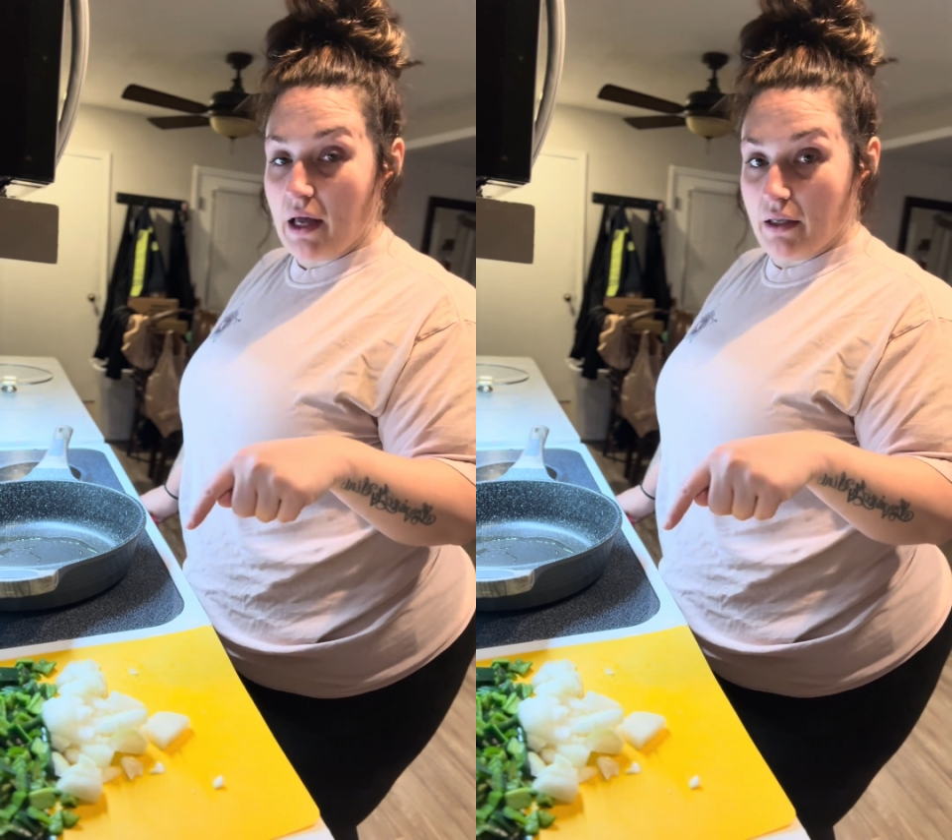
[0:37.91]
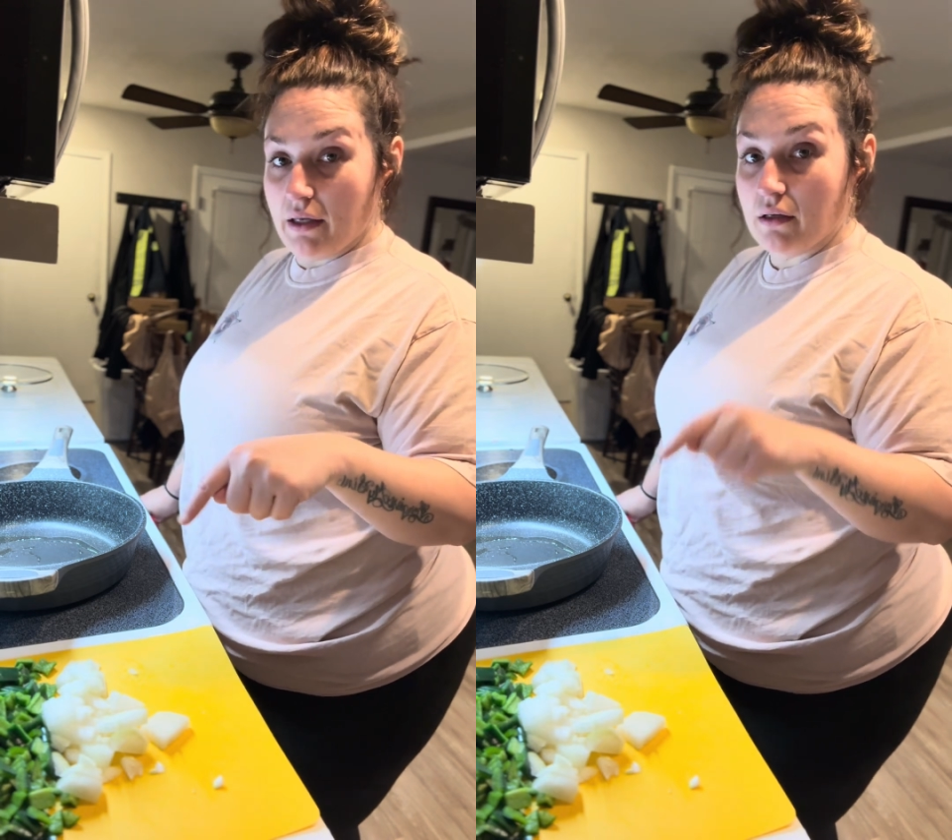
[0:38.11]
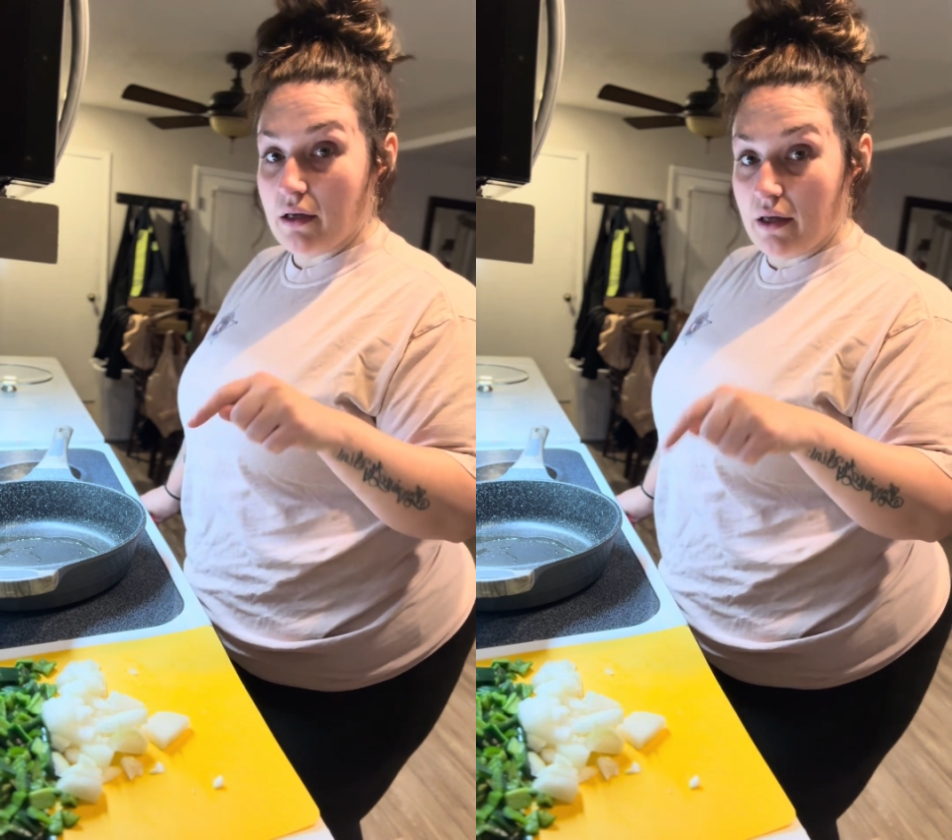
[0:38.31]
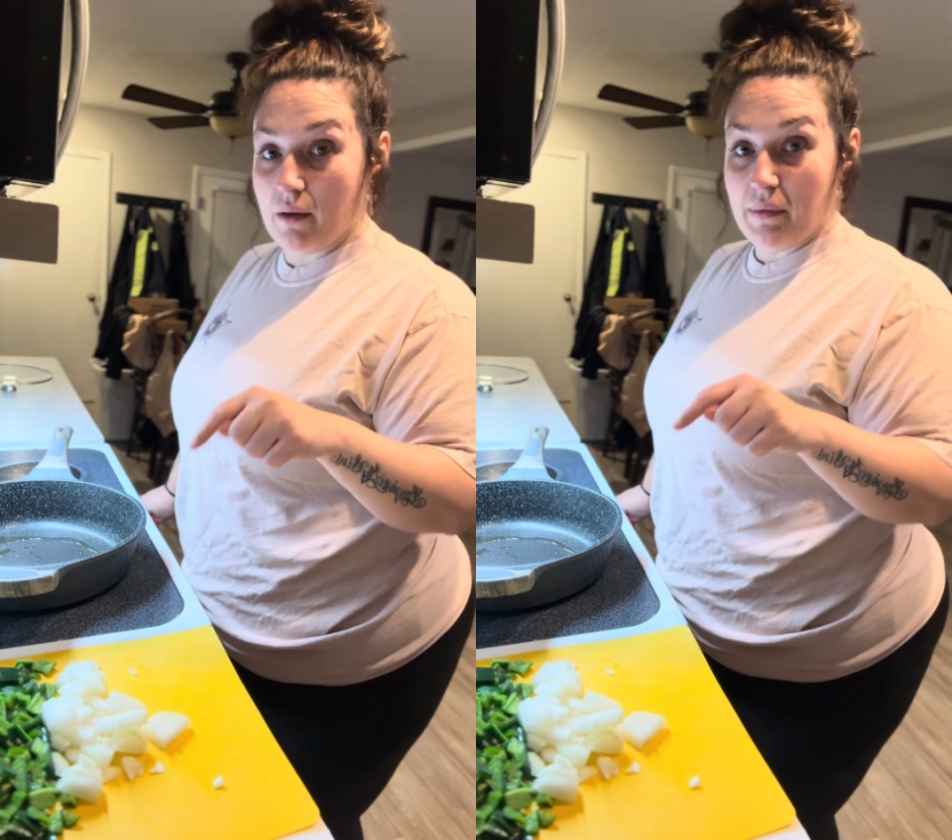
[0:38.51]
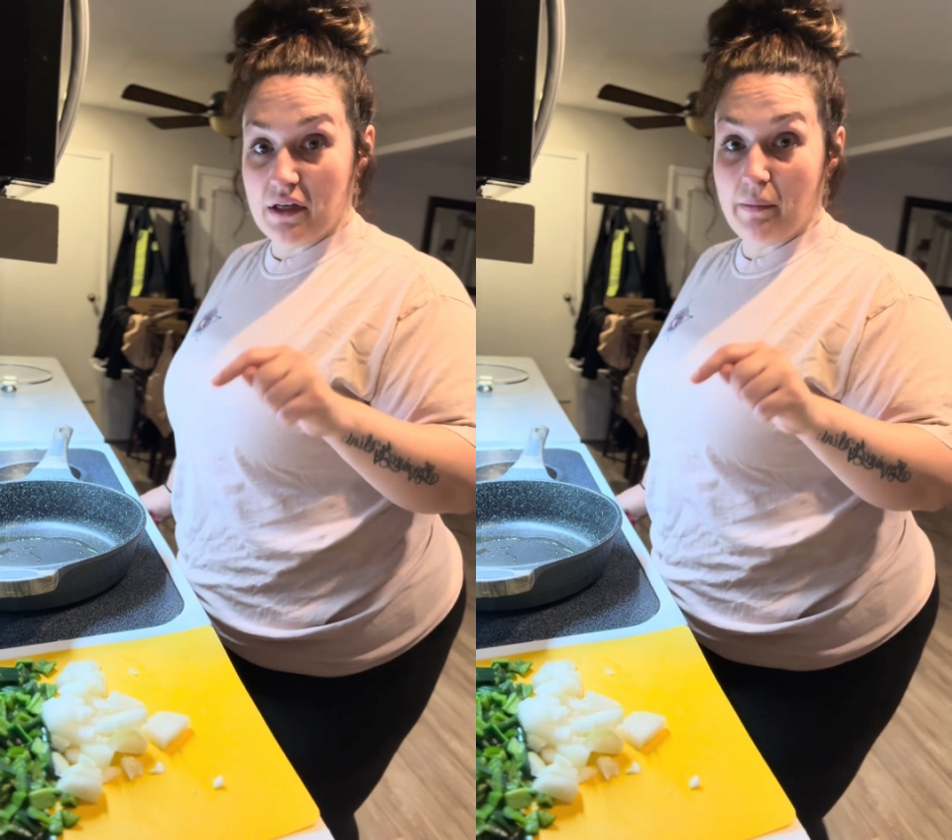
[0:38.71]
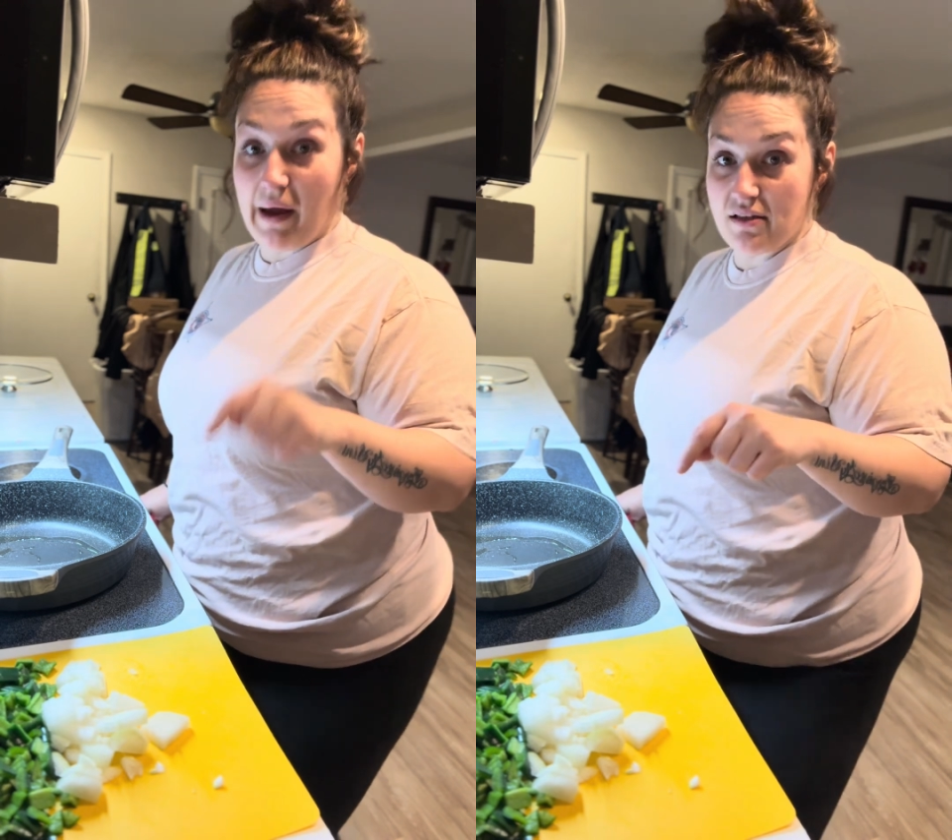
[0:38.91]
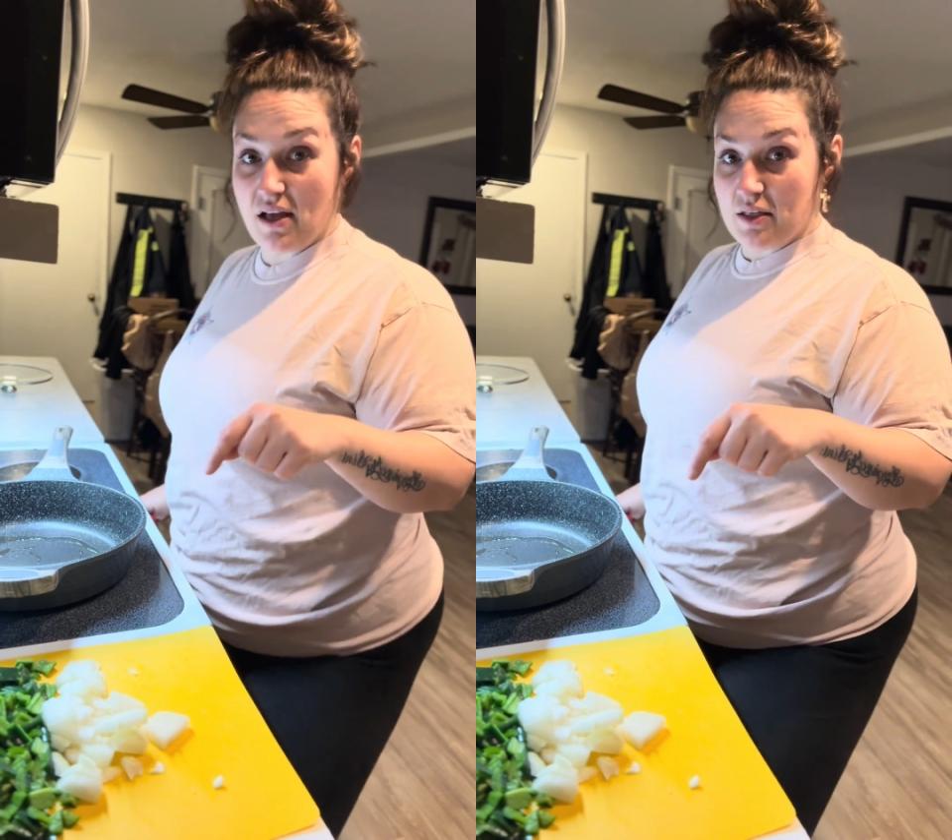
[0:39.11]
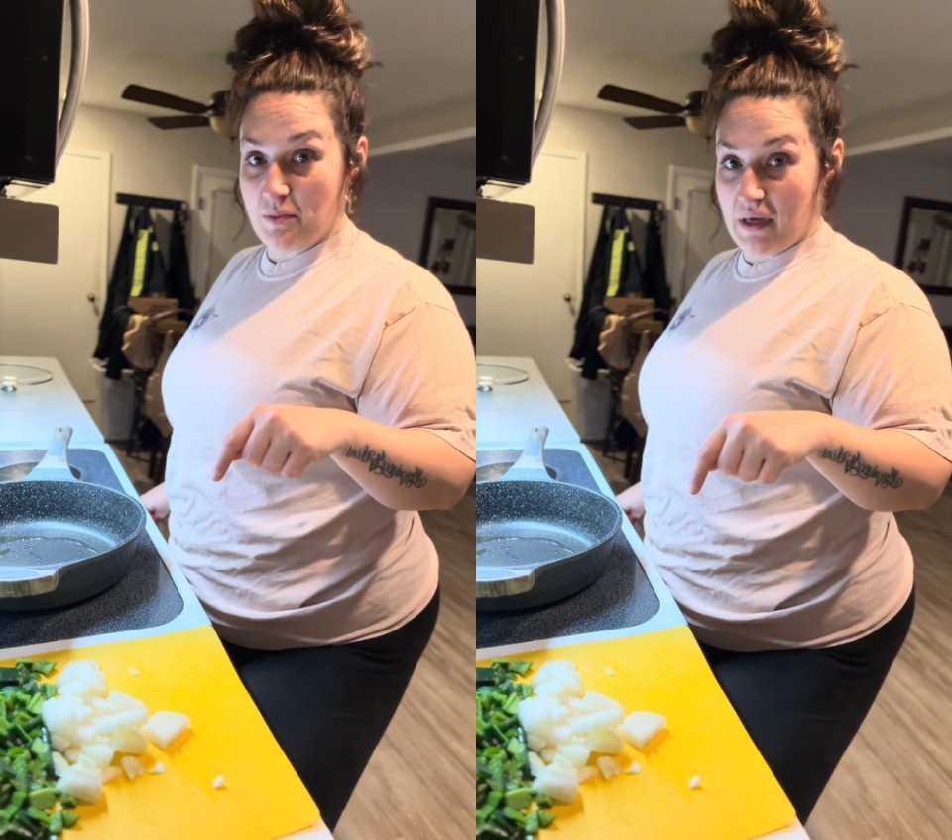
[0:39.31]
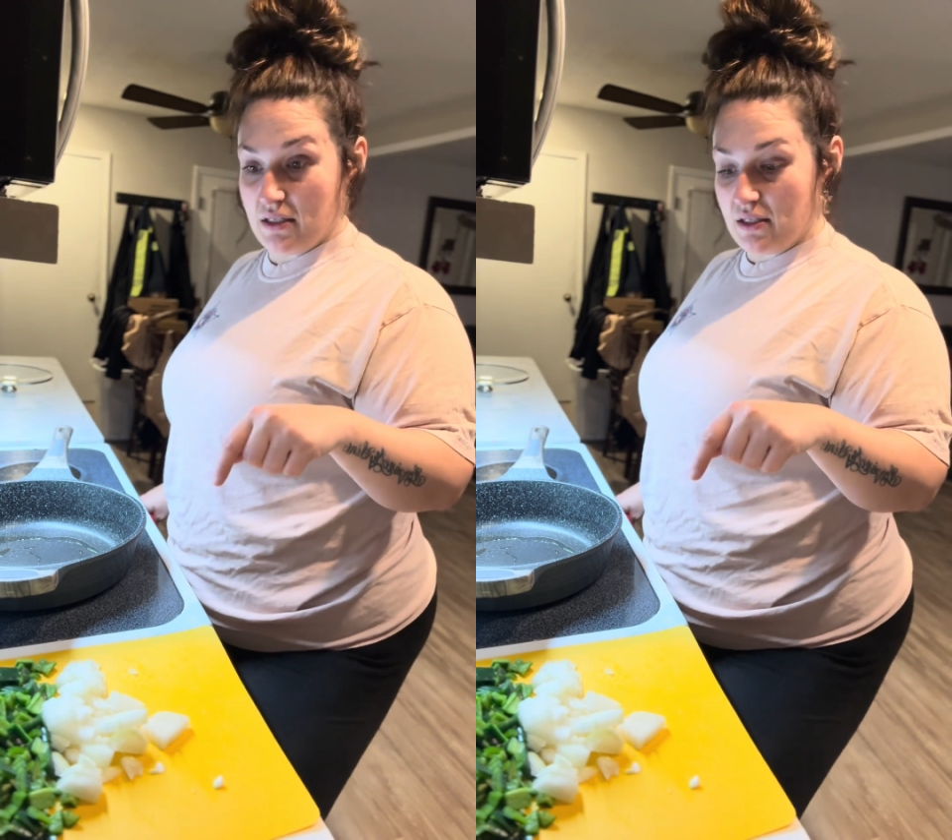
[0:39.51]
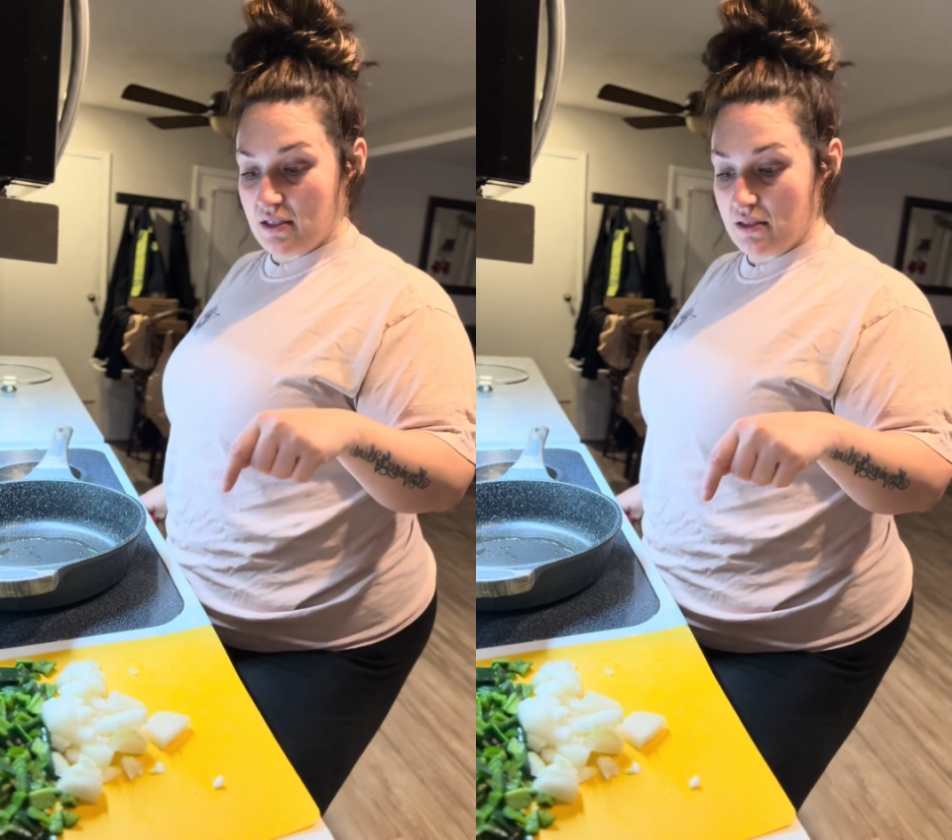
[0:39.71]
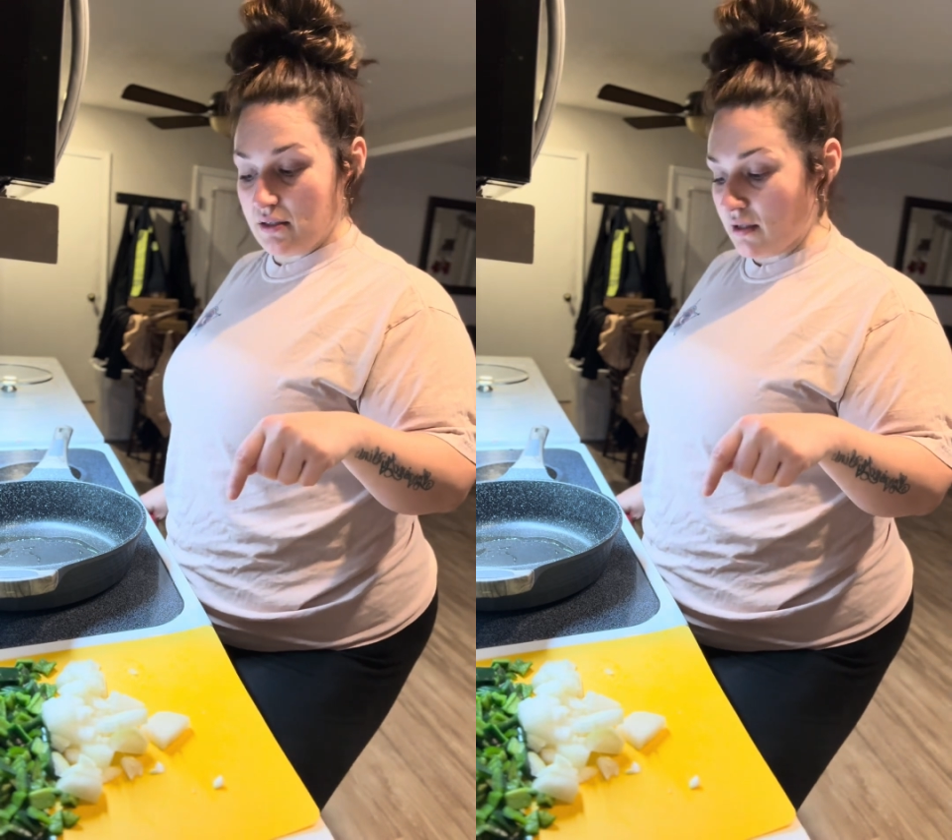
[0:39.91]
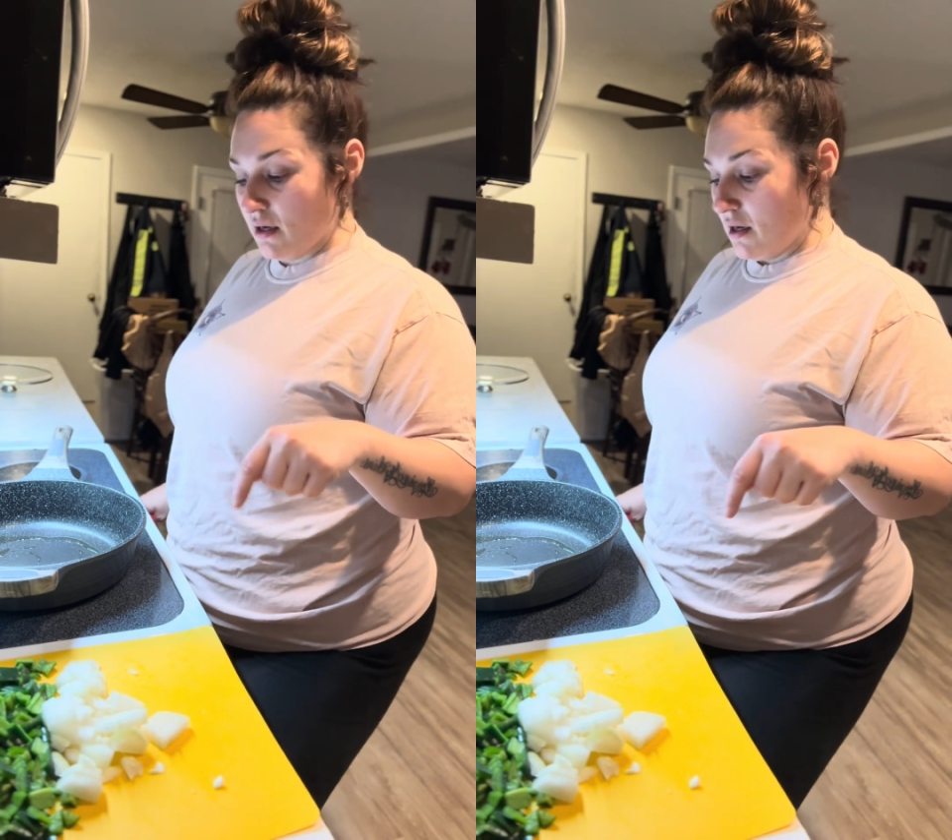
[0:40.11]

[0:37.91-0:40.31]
onion cut up into bite-sized pieces,